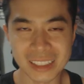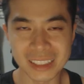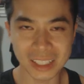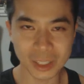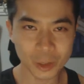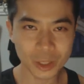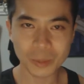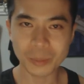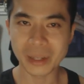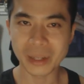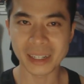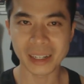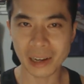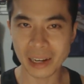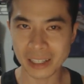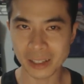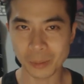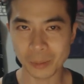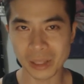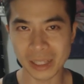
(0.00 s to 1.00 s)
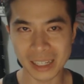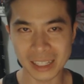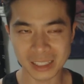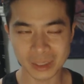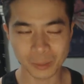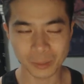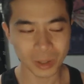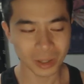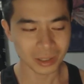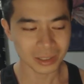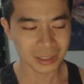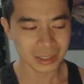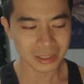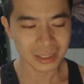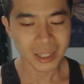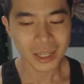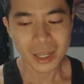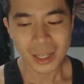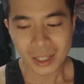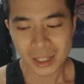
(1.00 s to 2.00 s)
Cause it could have been either player's
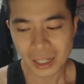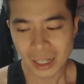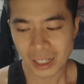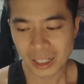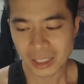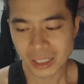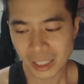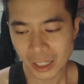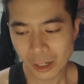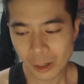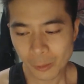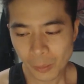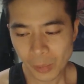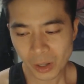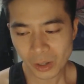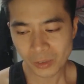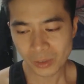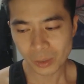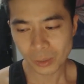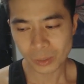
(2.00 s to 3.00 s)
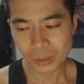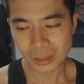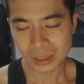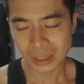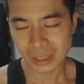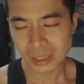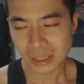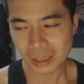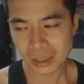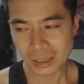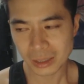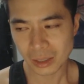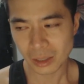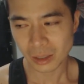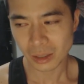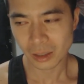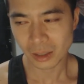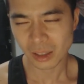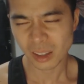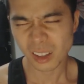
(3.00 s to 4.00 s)
boxes. Sharapova with, this is
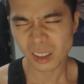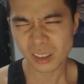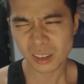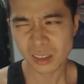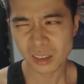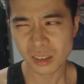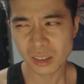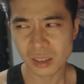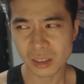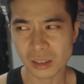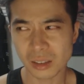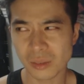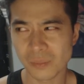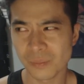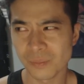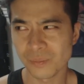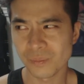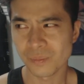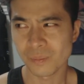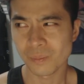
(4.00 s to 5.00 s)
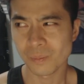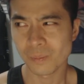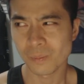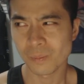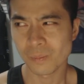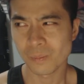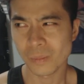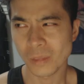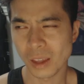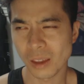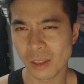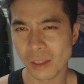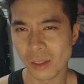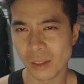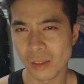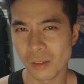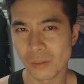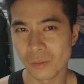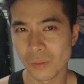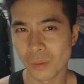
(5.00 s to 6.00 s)
the, I think the
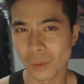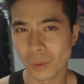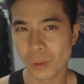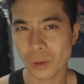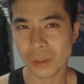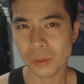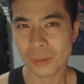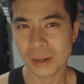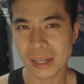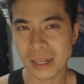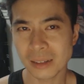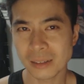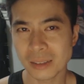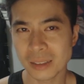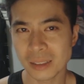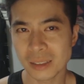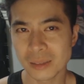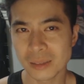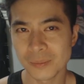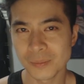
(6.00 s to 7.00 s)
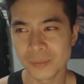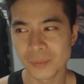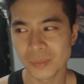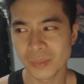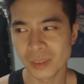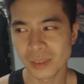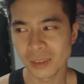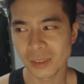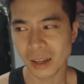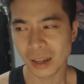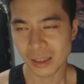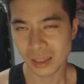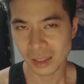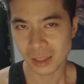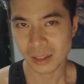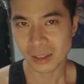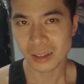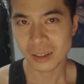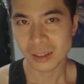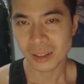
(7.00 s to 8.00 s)
fourth round, I
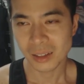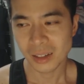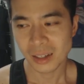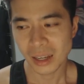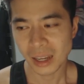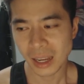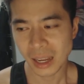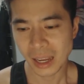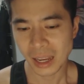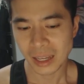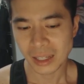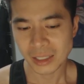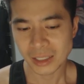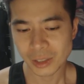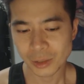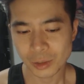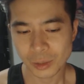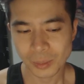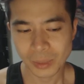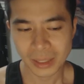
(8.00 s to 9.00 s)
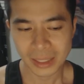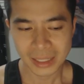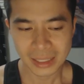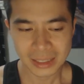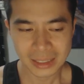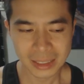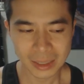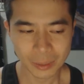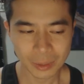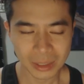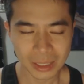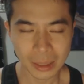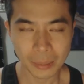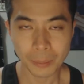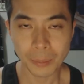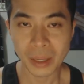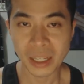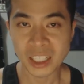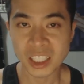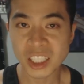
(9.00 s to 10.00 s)
think. And she was playing someone
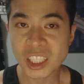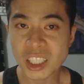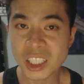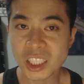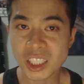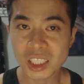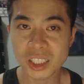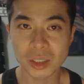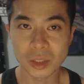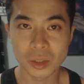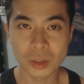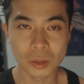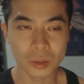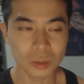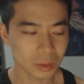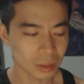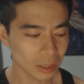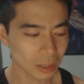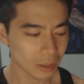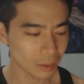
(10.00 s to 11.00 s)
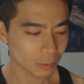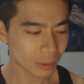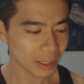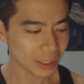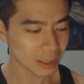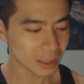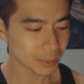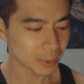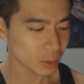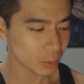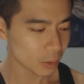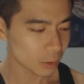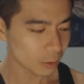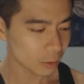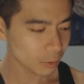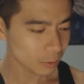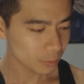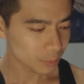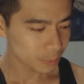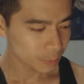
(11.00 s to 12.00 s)
named Bencic, who's ranked number
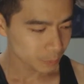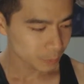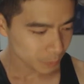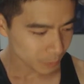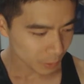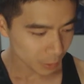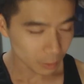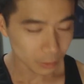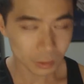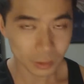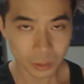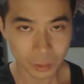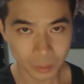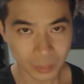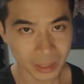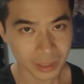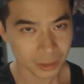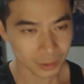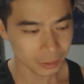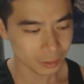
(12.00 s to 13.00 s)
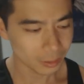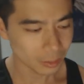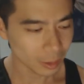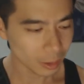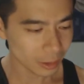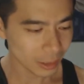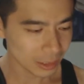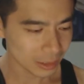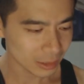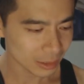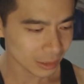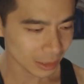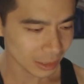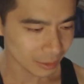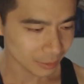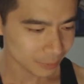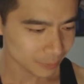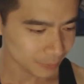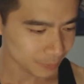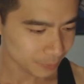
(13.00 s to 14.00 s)
12. It was a good match. I'll get to
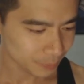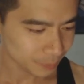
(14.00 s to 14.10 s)
that.